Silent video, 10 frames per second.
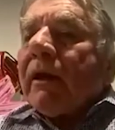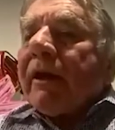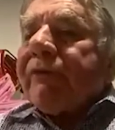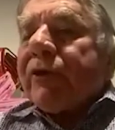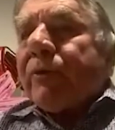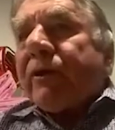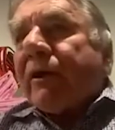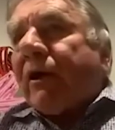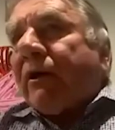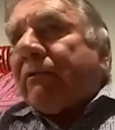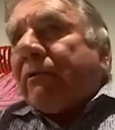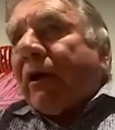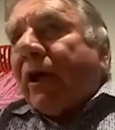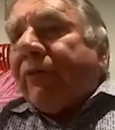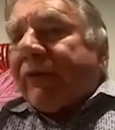If you were
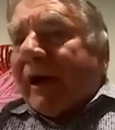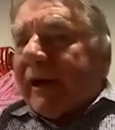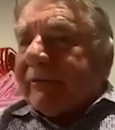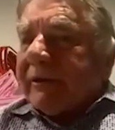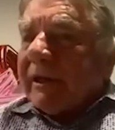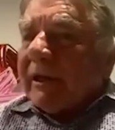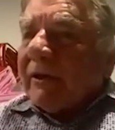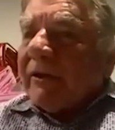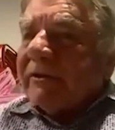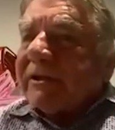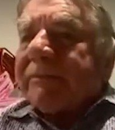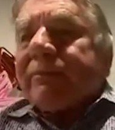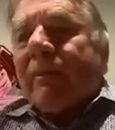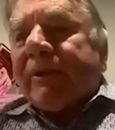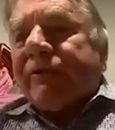over 100 kilos, it
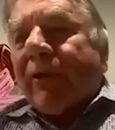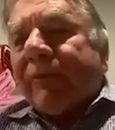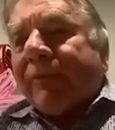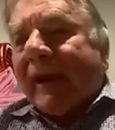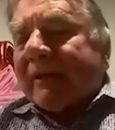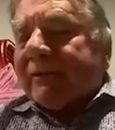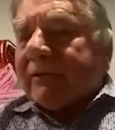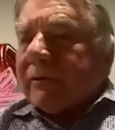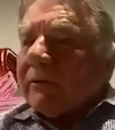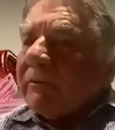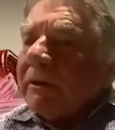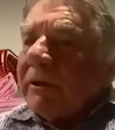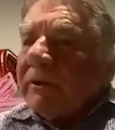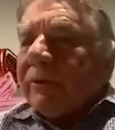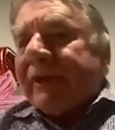probably drops back to
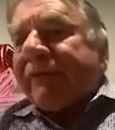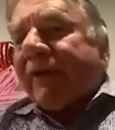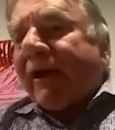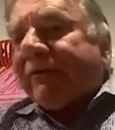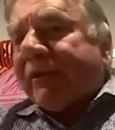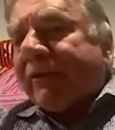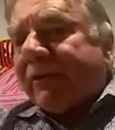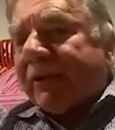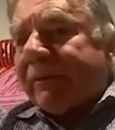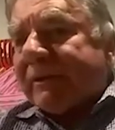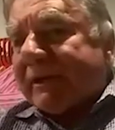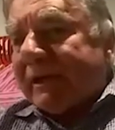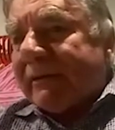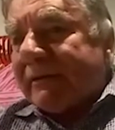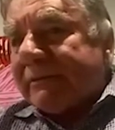25 to 30%.
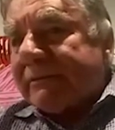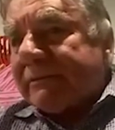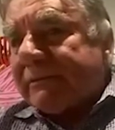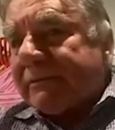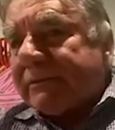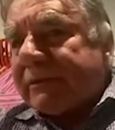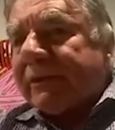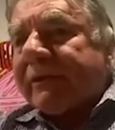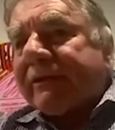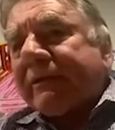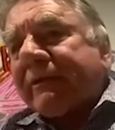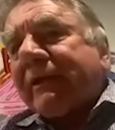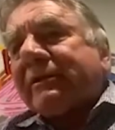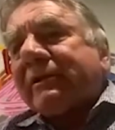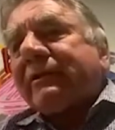So
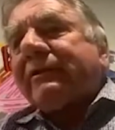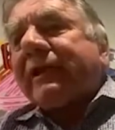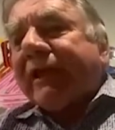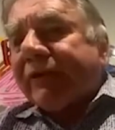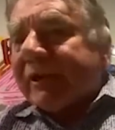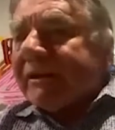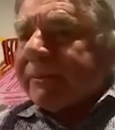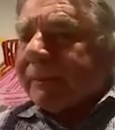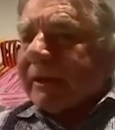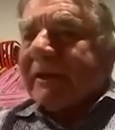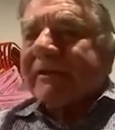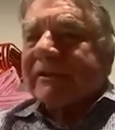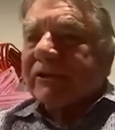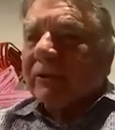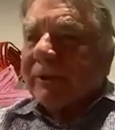there's a decrease, but it doesn't
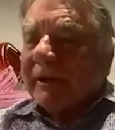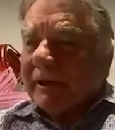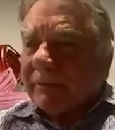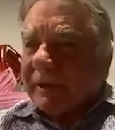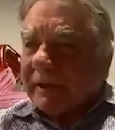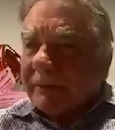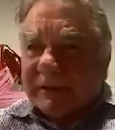stop you getting pregnant.